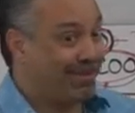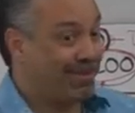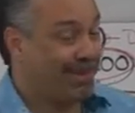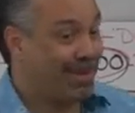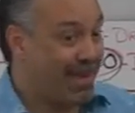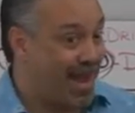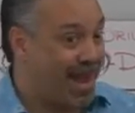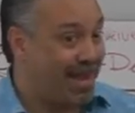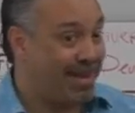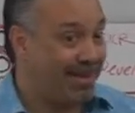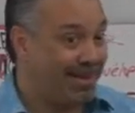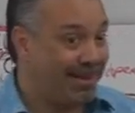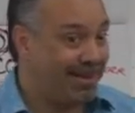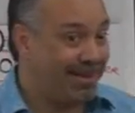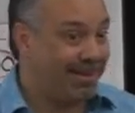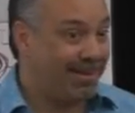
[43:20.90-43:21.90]
You got it?
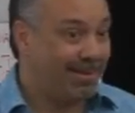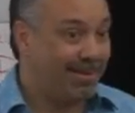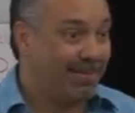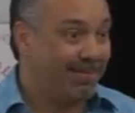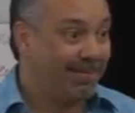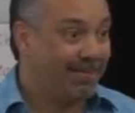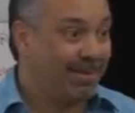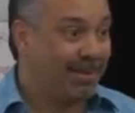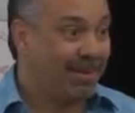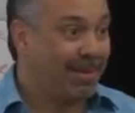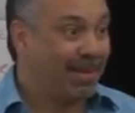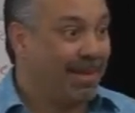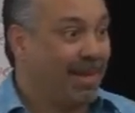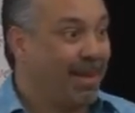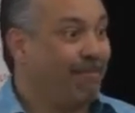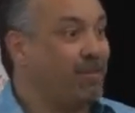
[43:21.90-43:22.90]

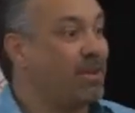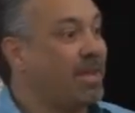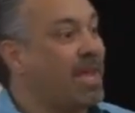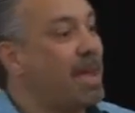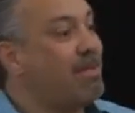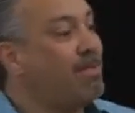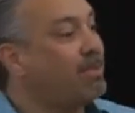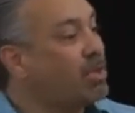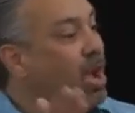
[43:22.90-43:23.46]
If you keep